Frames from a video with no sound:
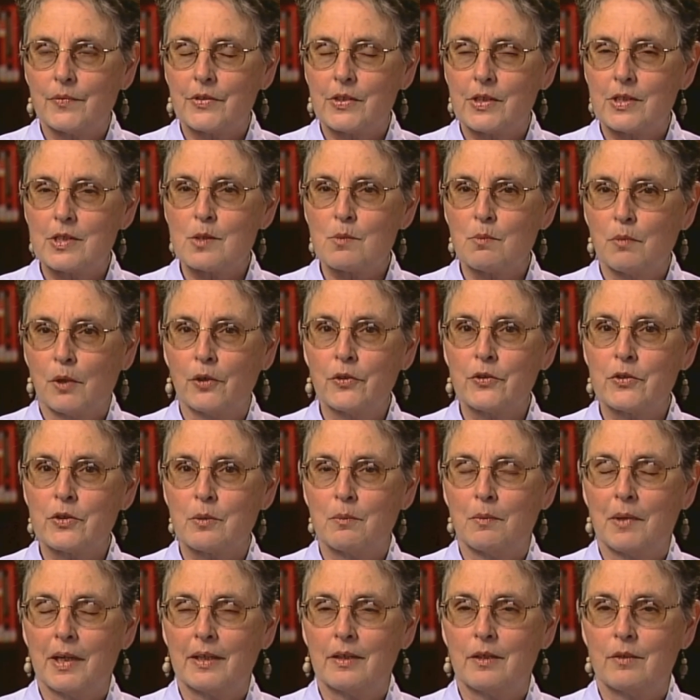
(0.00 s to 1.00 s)
Since most
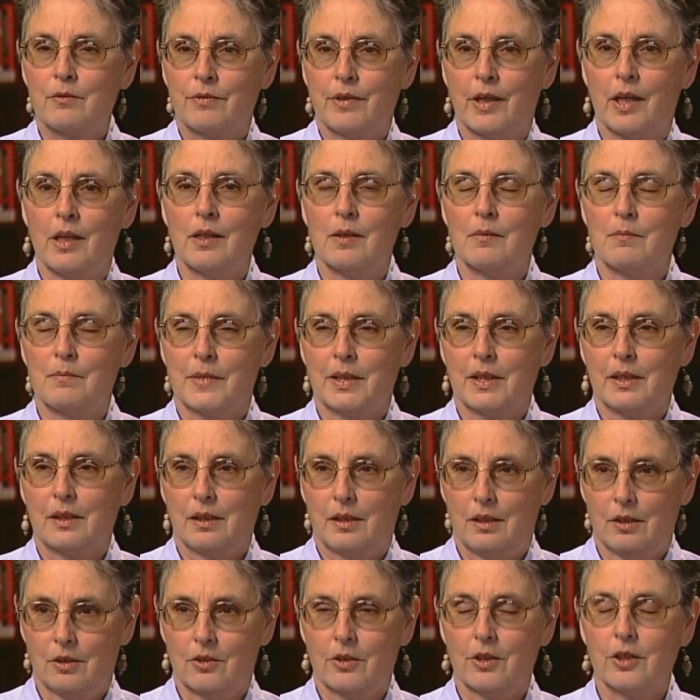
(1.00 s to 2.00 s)
of my development
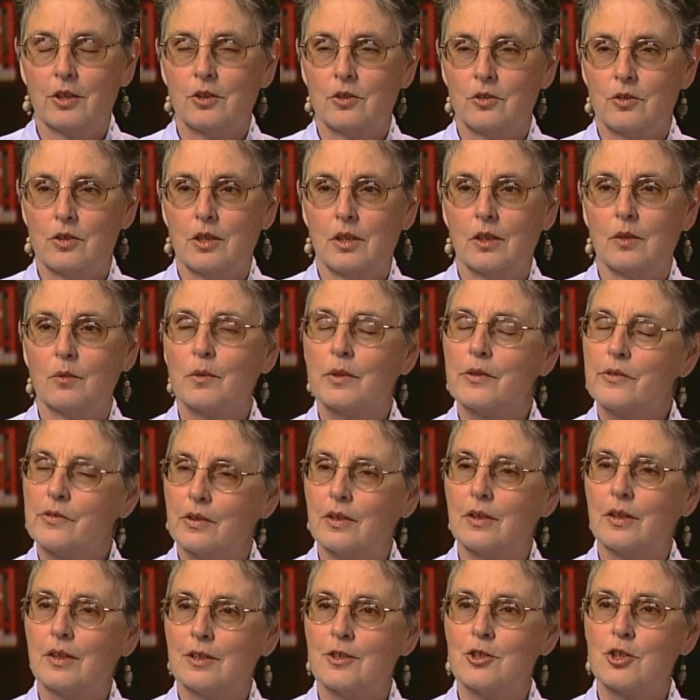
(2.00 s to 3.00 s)
here at UD was
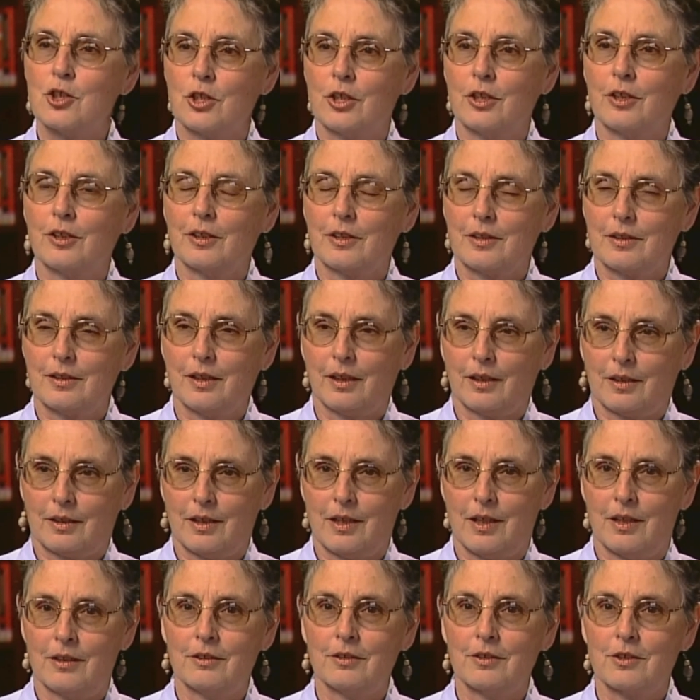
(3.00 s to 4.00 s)
in engineering
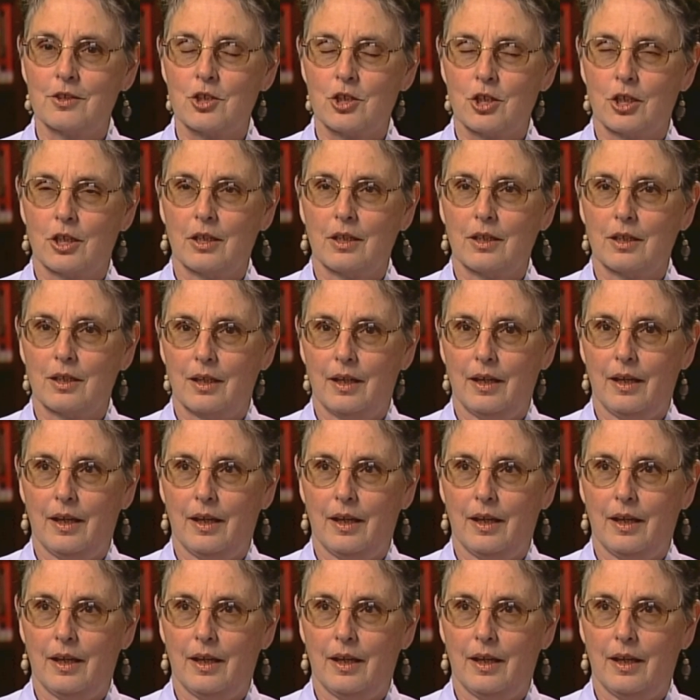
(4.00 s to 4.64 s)
technology,